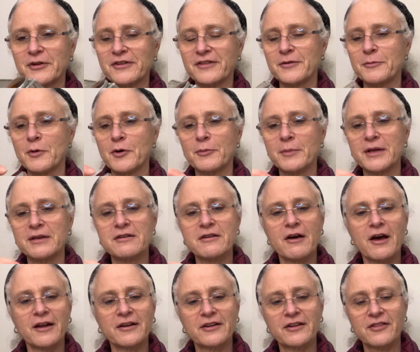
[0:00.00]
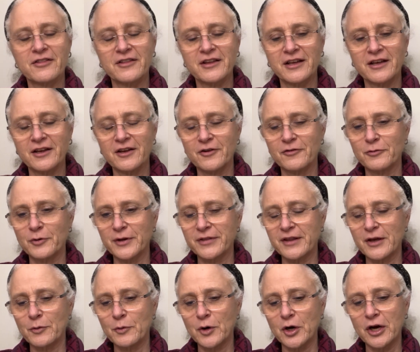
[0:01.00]
at the moment, not thinking of what
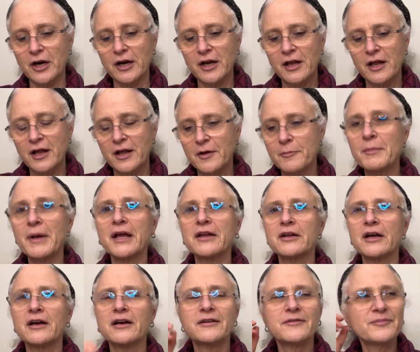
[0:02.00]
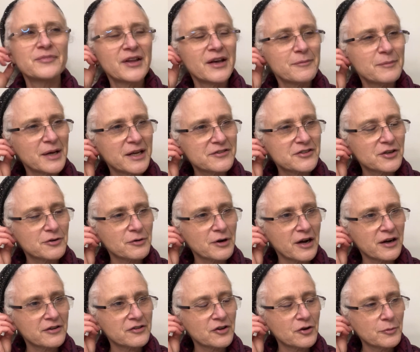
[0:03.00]
they were. Not magic
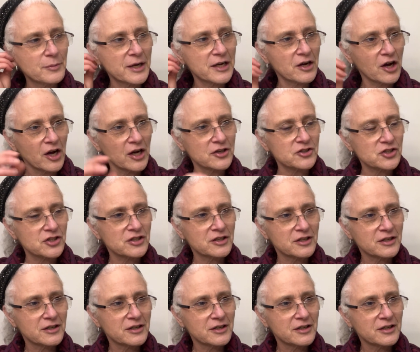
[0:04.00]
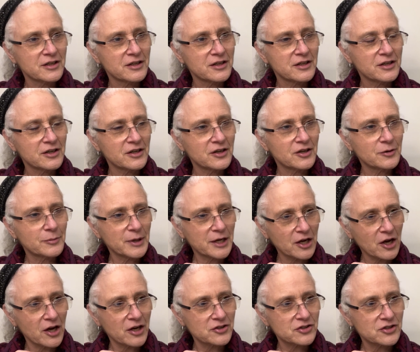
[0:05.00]
rocks. Oh my gosh. Oh my
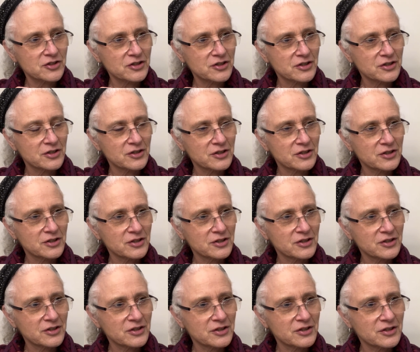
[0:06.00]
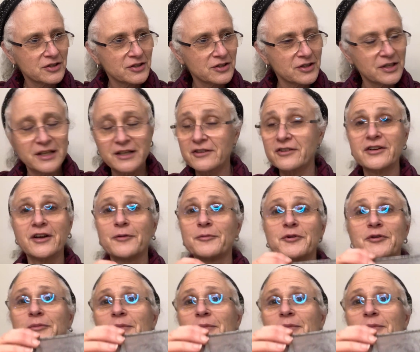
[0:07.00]
gosh. It'll come to